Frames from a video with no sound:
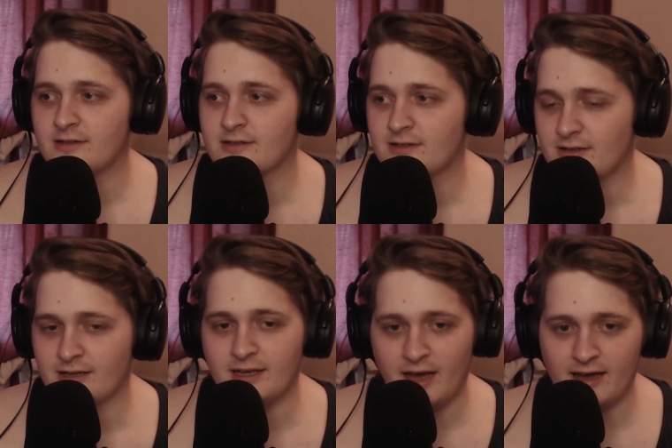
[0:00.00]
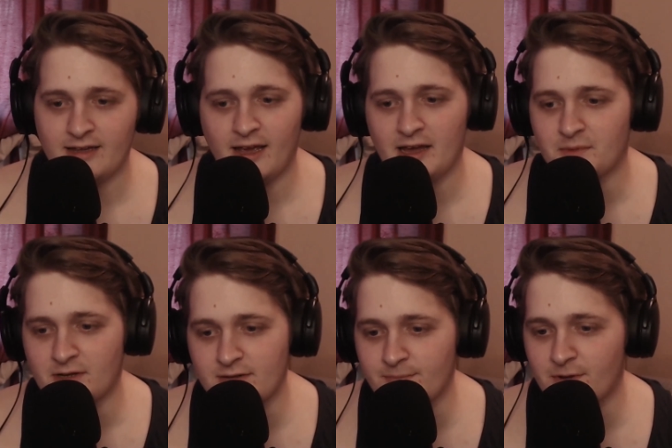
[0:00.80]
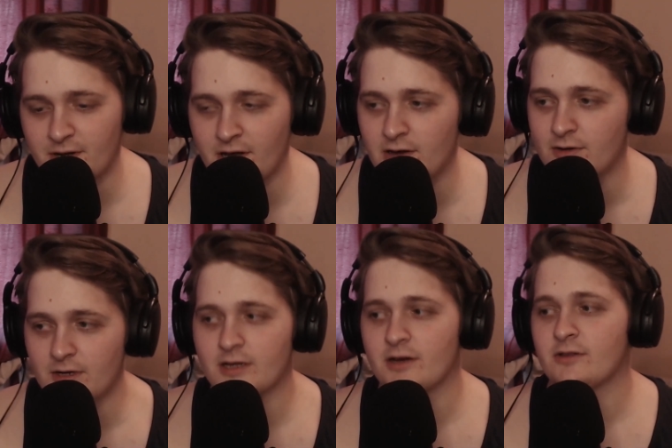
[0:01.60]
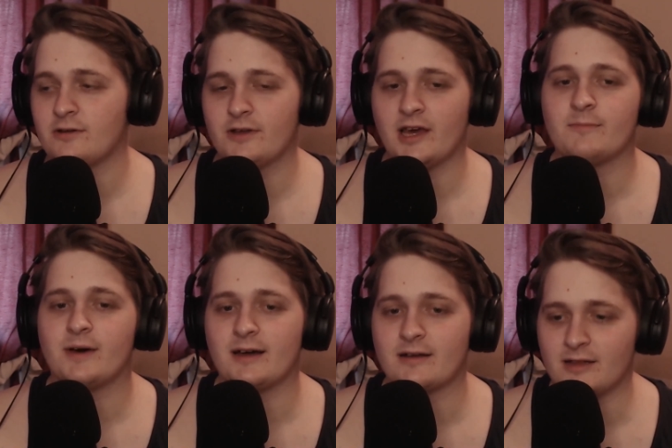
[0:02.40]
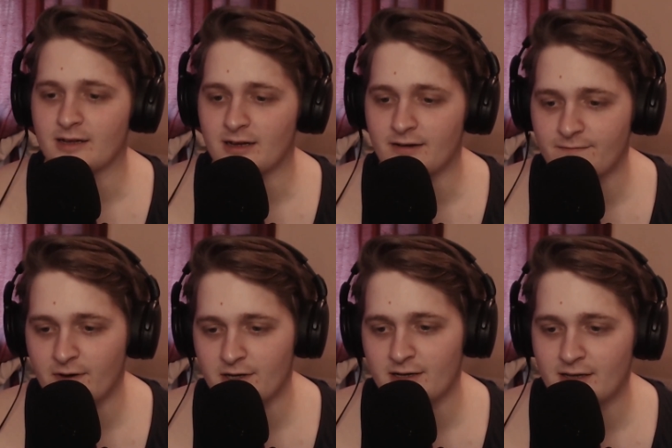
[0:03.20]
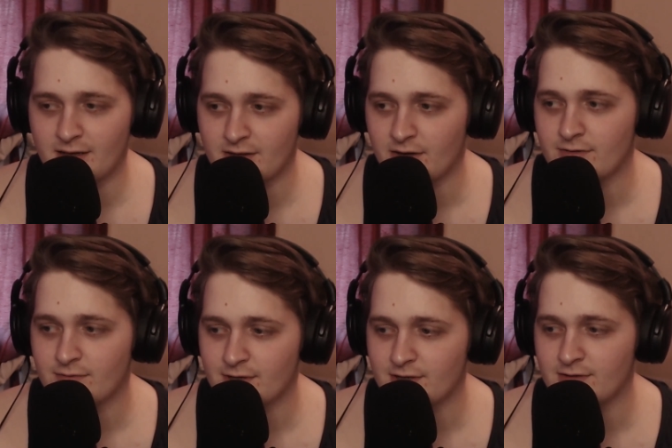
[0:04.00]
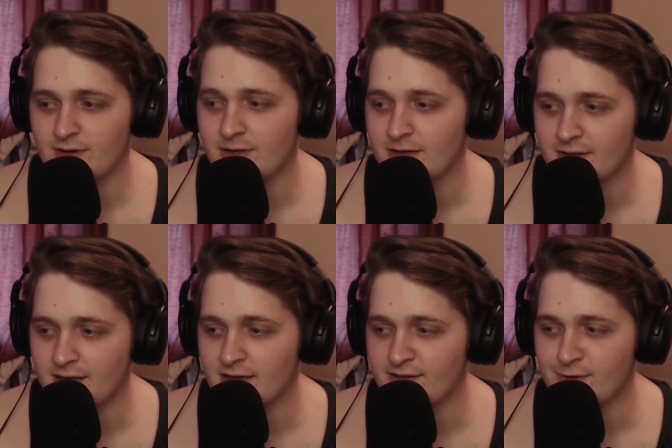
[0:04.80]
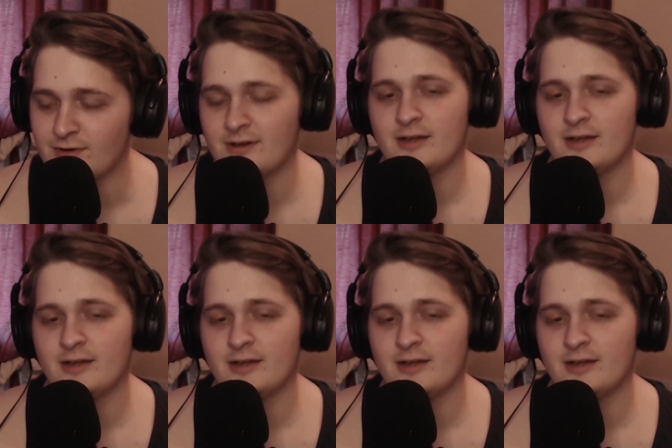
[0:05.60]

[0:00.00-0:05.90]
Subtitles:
you're like, yeah, I'm gonna go, and then you get back like, I fucking don't want to do anything anymore.